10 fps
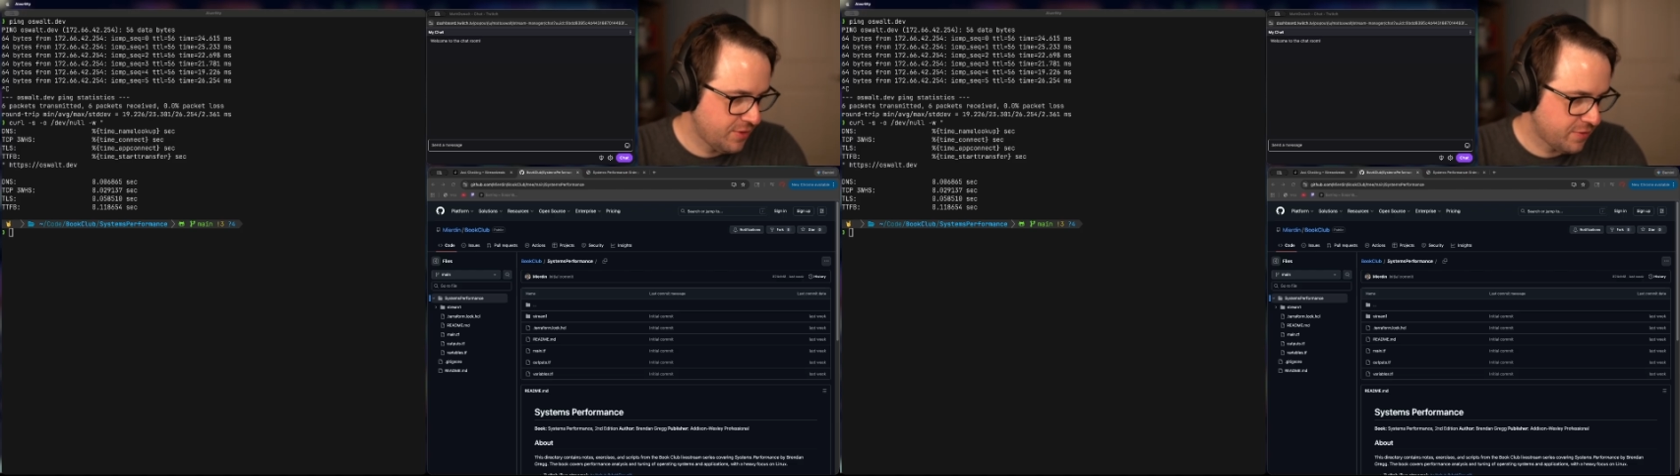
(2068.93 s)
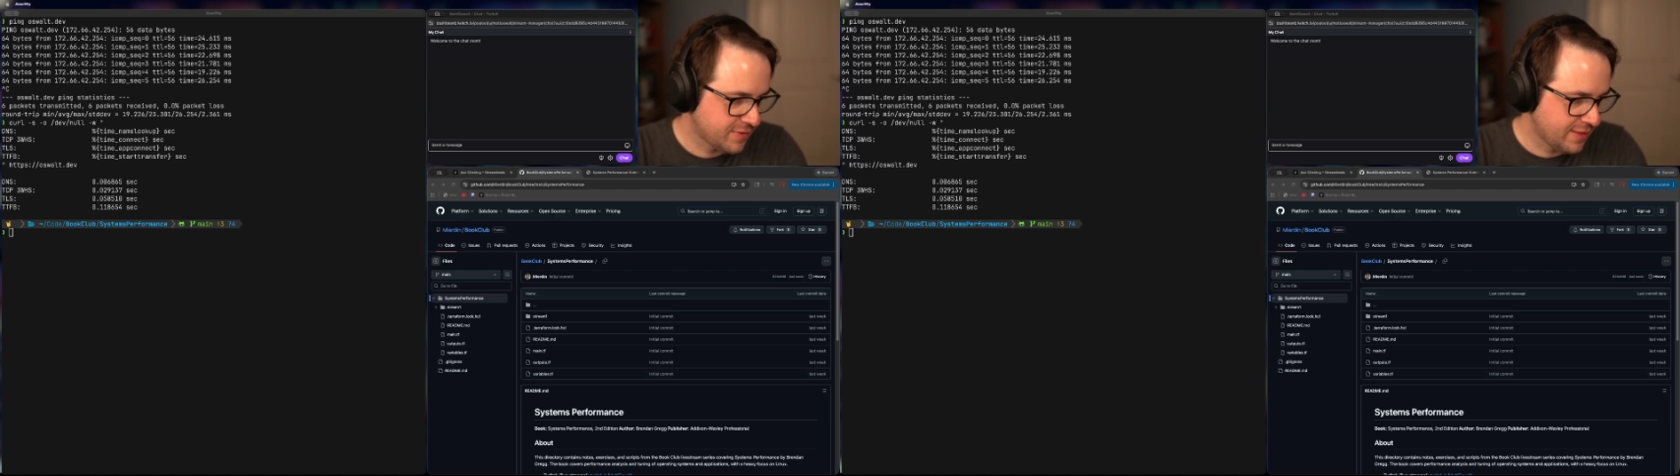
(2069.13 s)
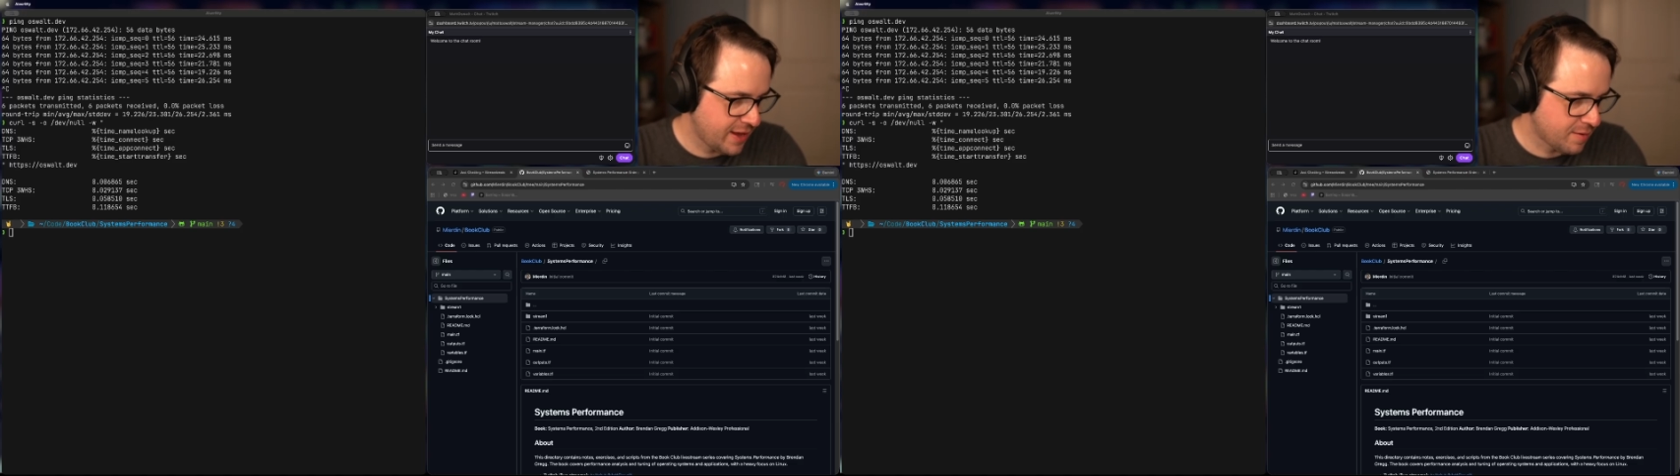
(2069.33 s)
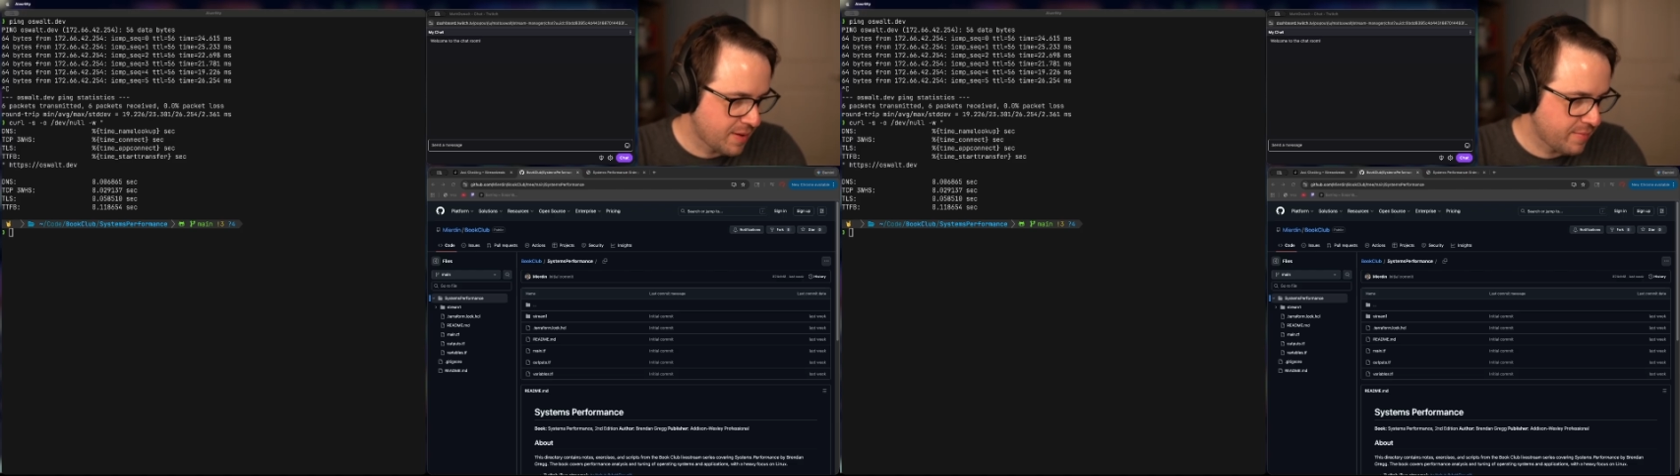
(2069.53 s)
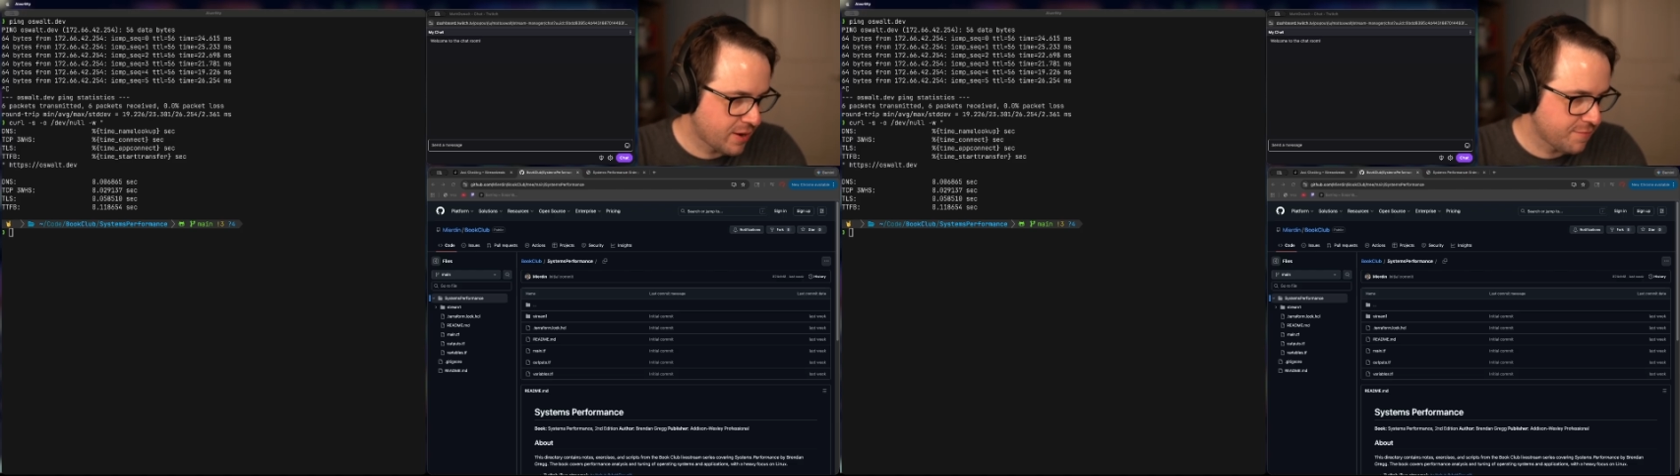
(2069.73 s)
though there's a light on
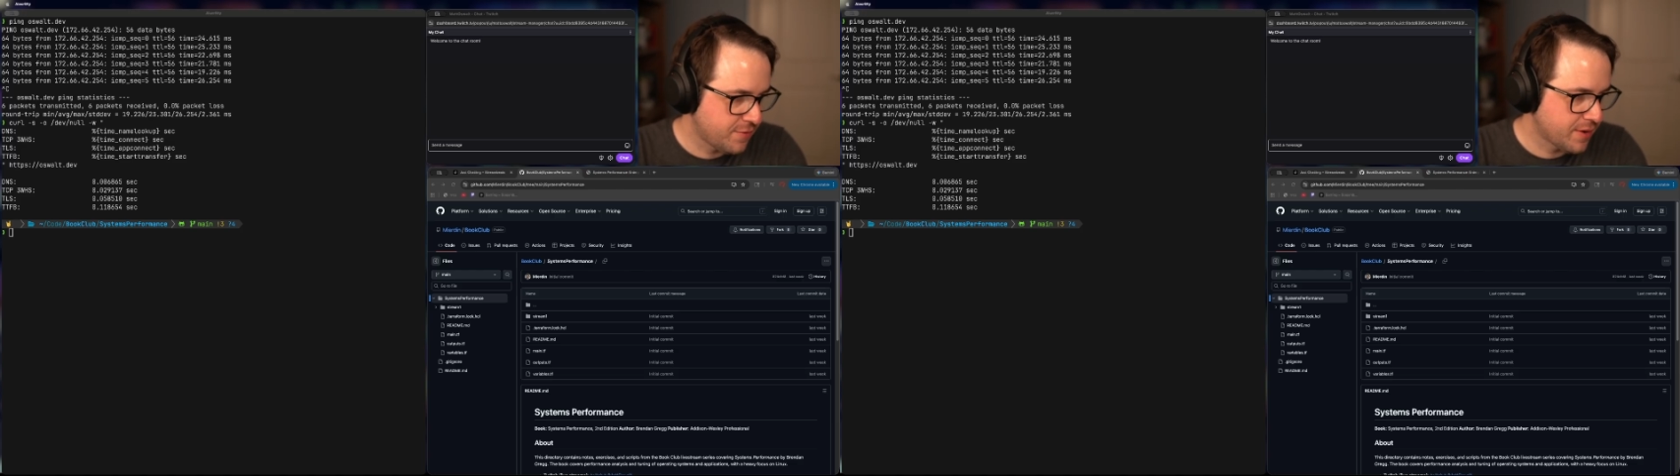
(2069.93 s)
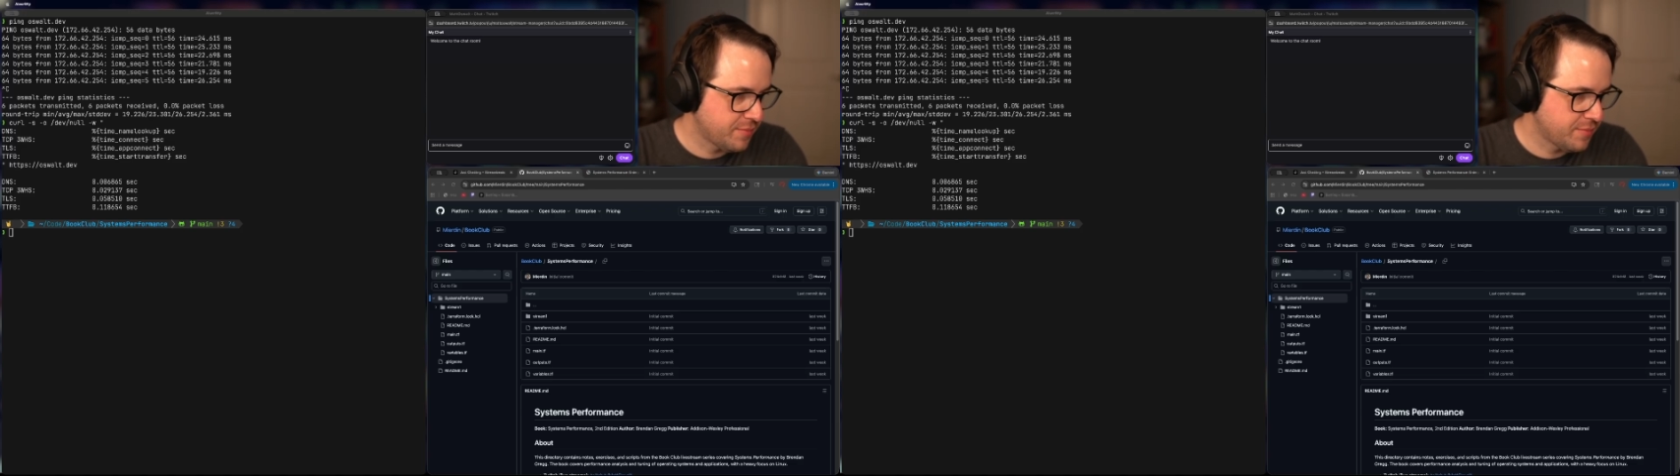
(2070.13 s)
my microphone,